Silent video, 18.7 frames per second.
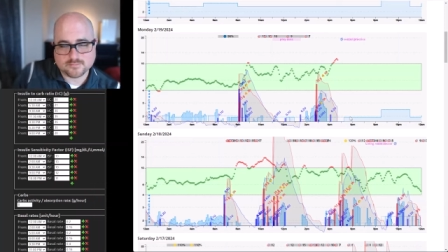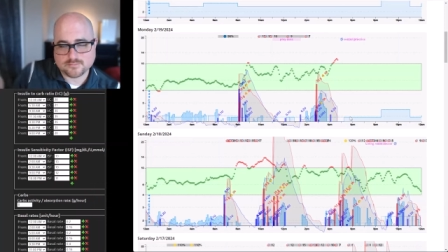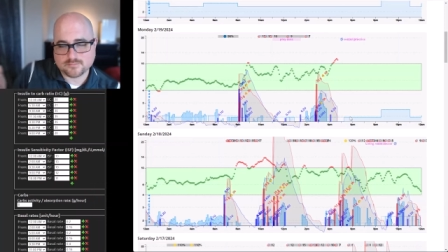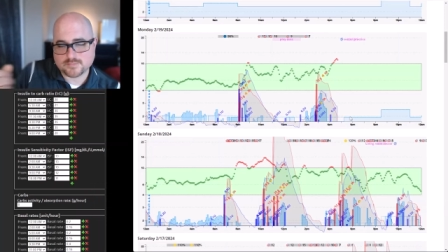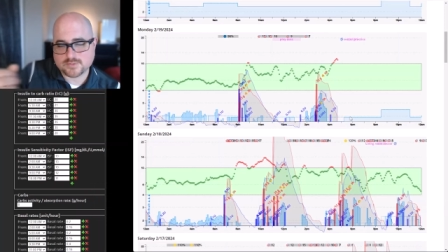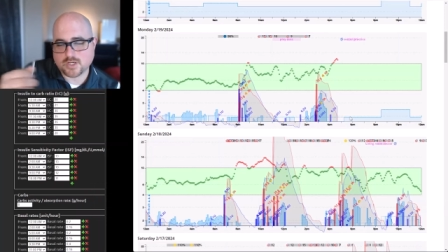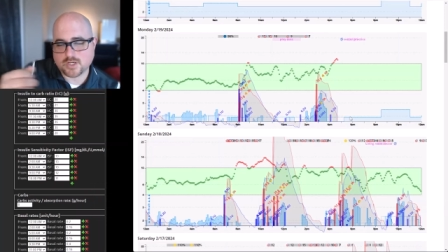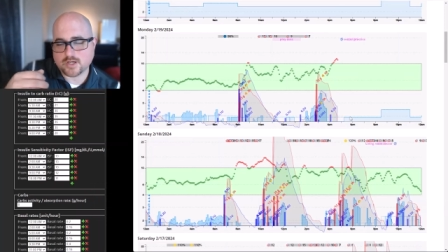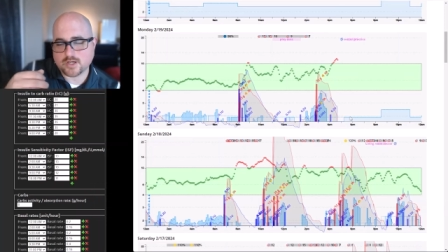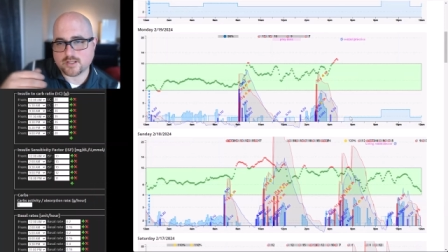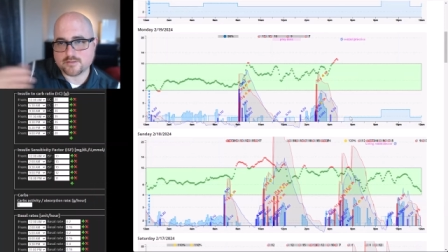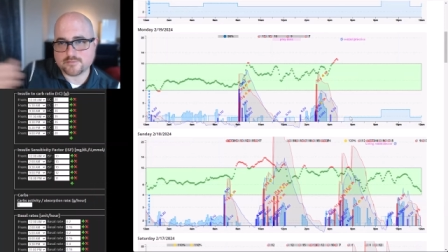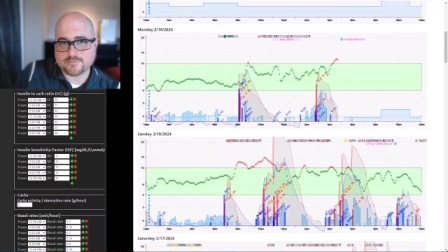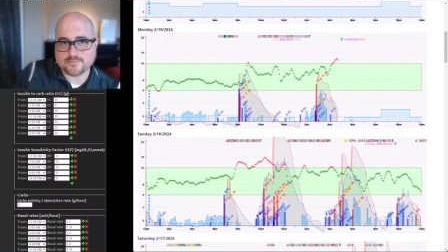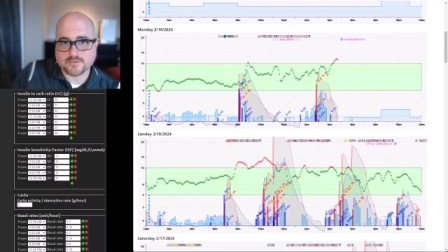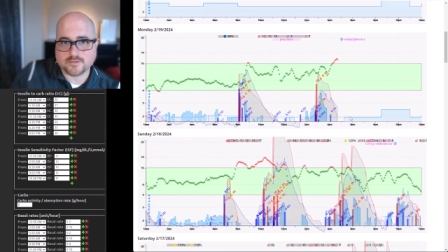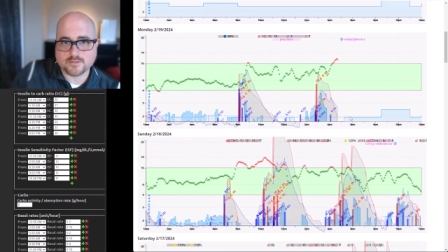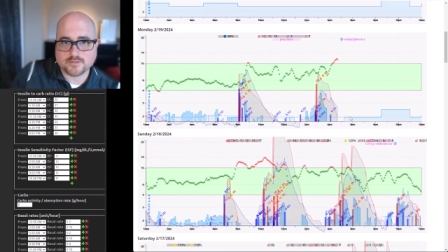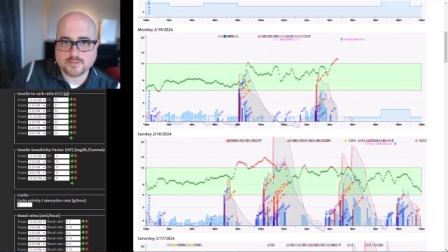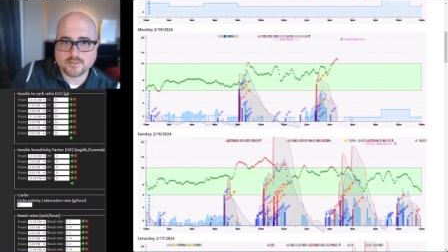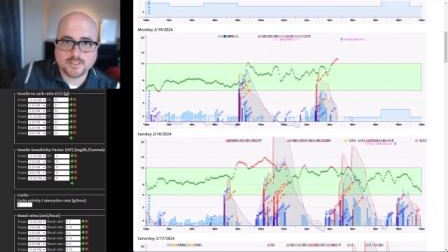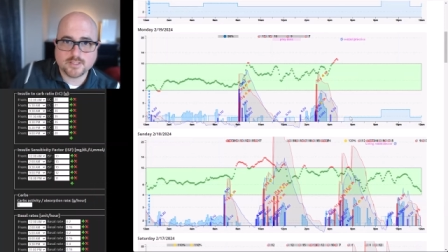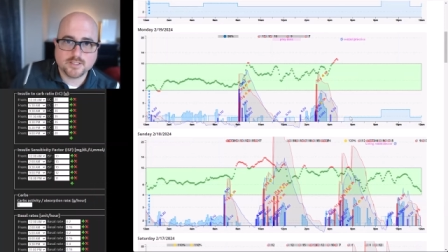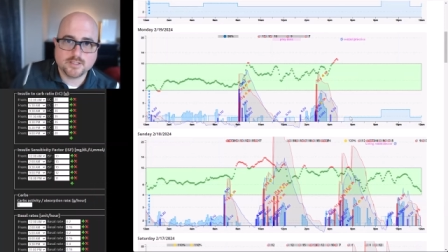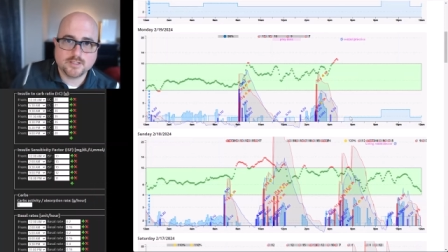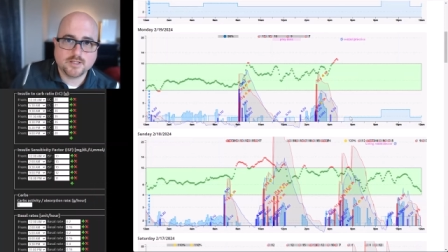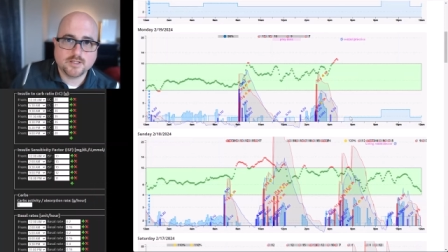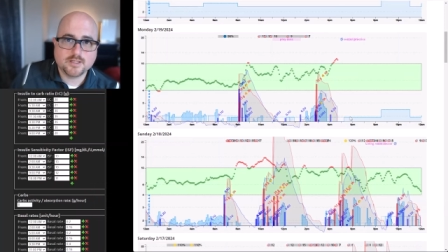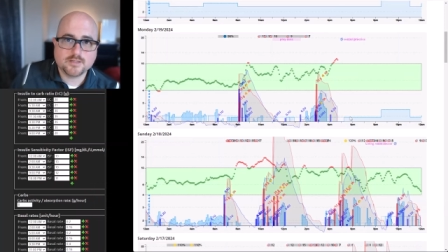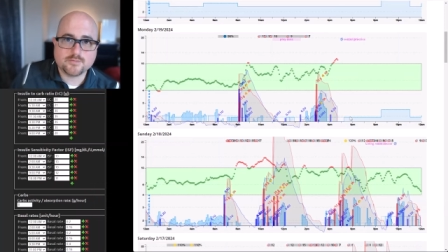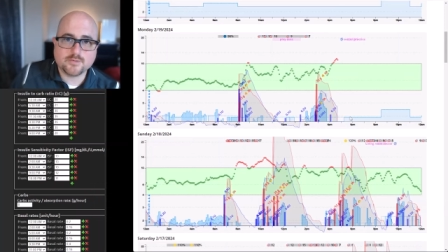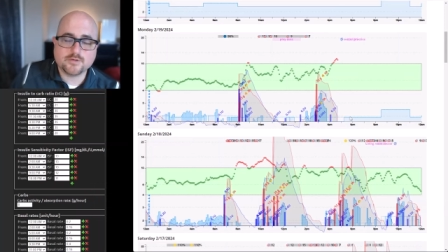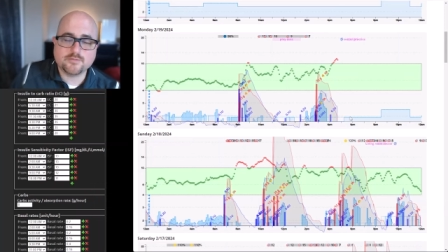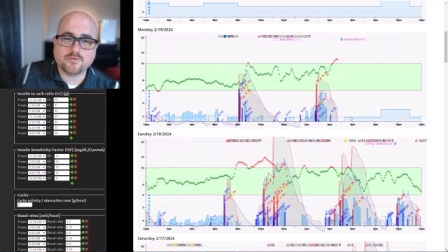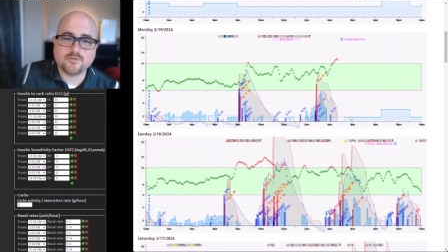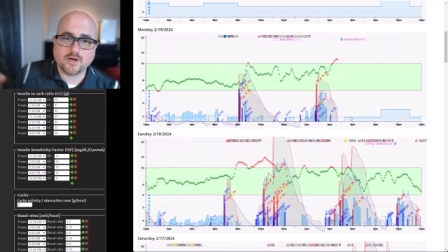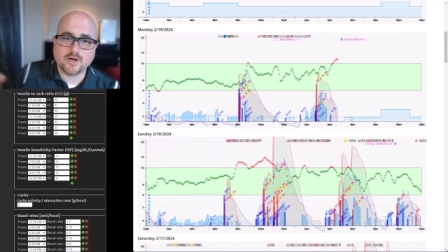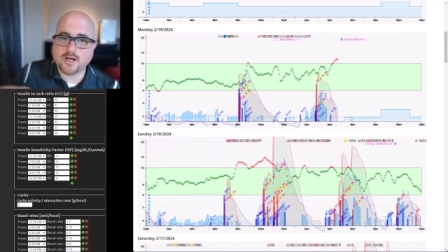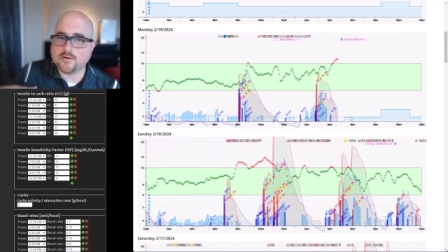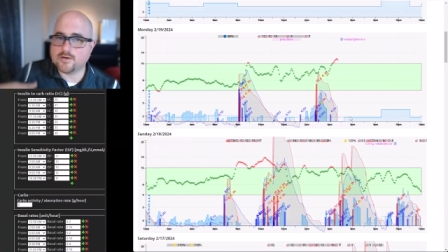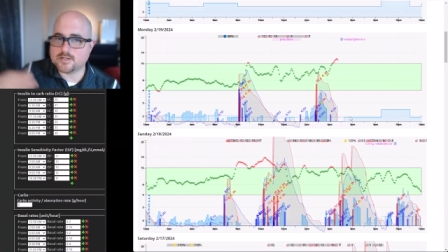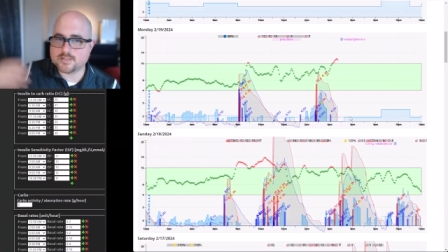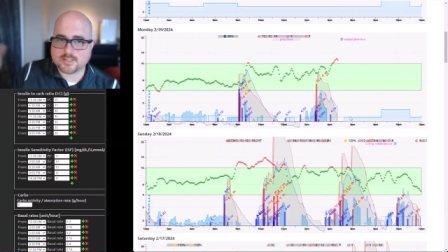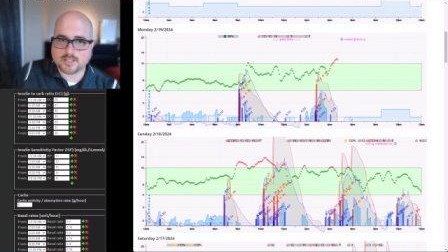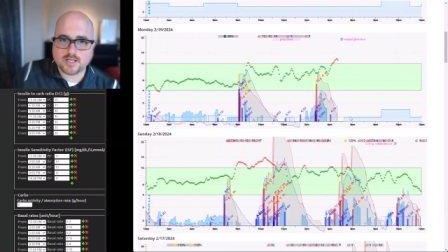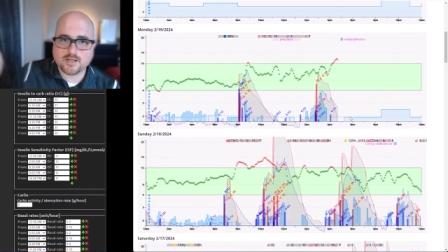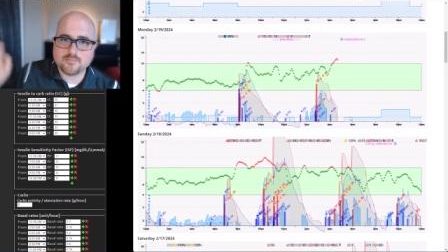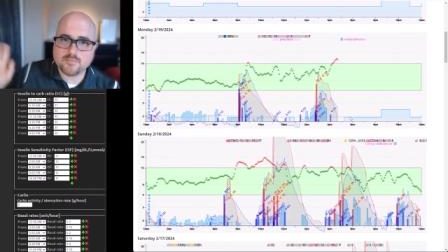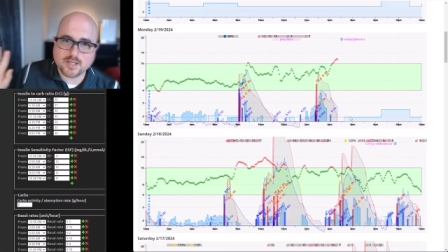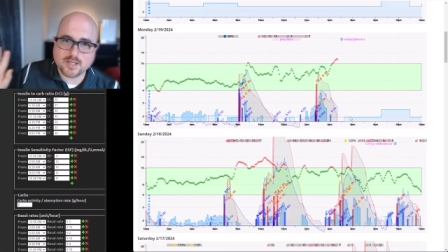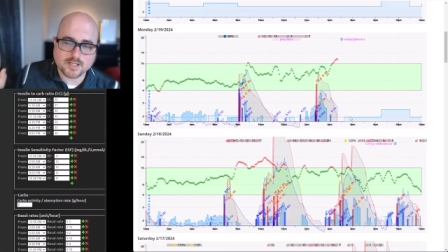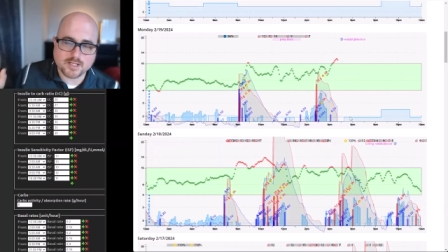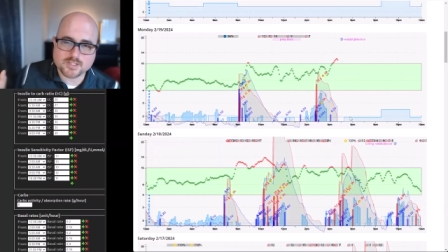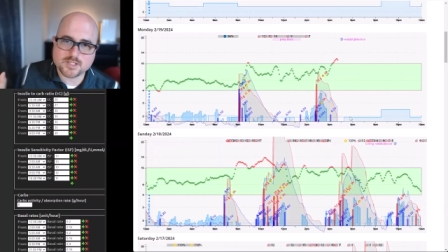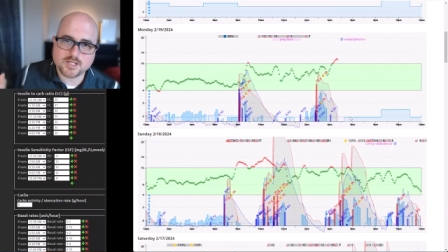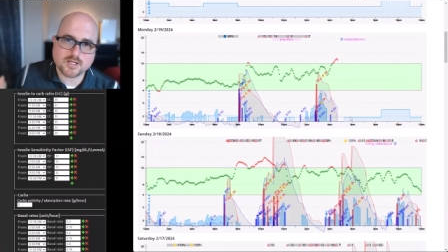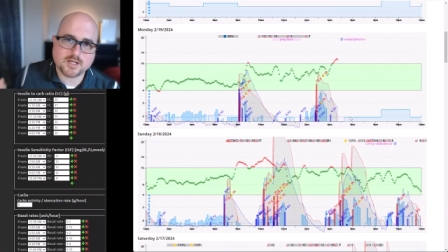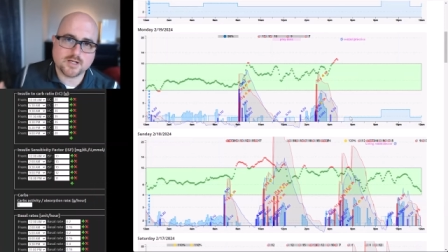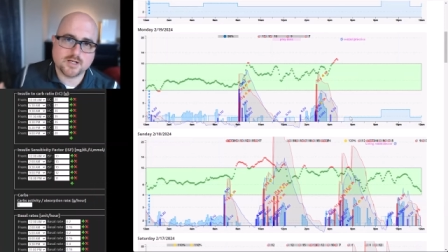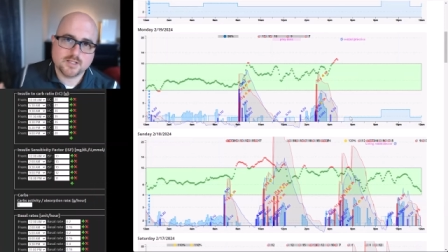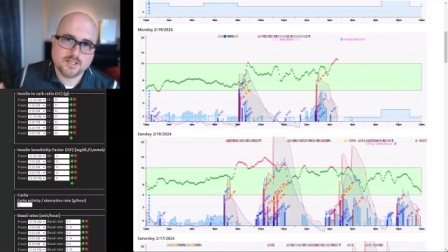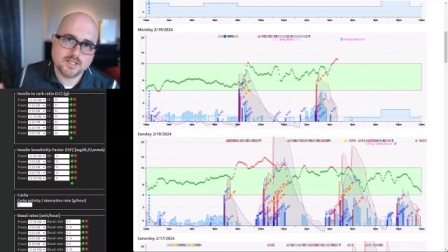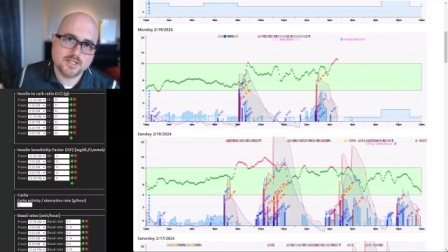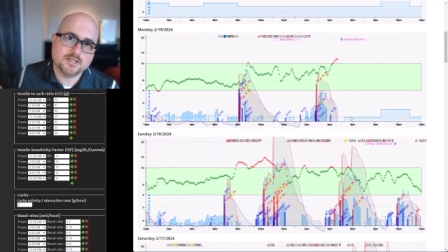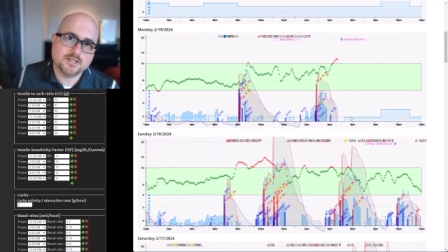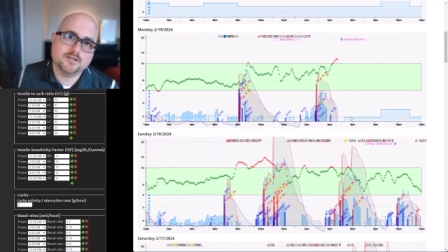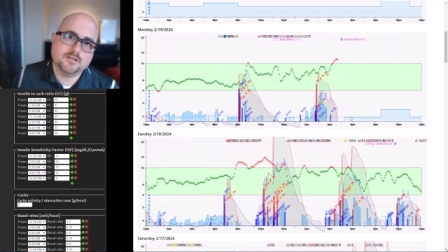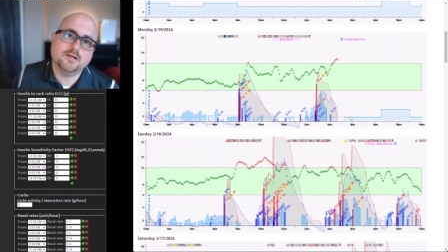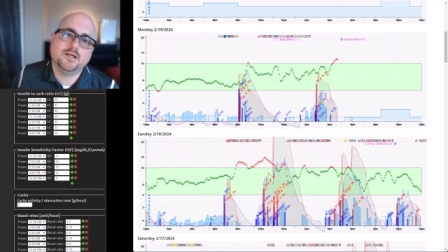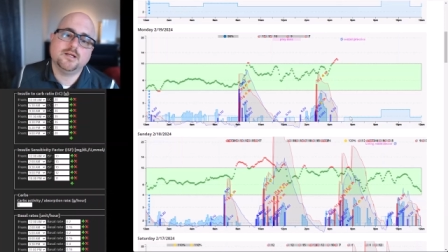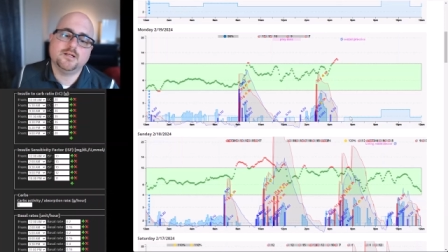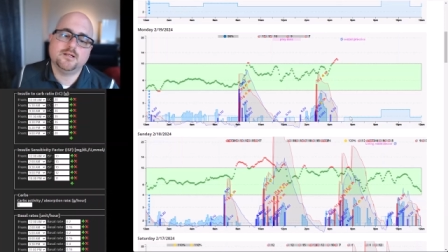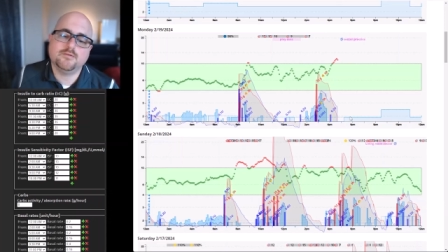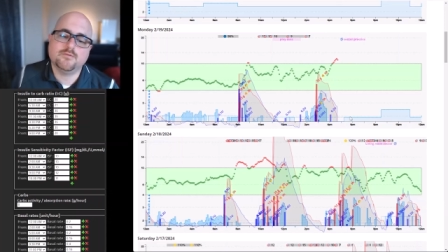target for three or four hours and come back and check on it later, right?